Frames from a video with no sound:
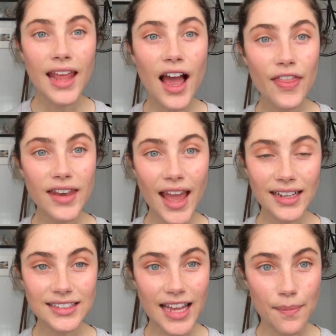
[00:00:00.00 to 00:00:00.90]
Now the
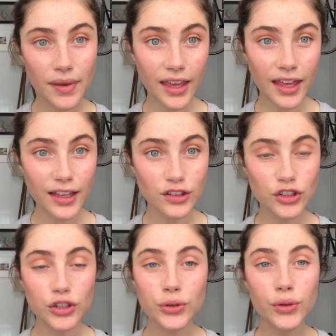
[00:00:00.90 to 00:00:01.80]
next step is
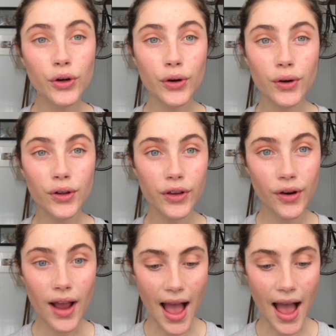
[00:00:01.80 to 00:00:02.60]
to curl your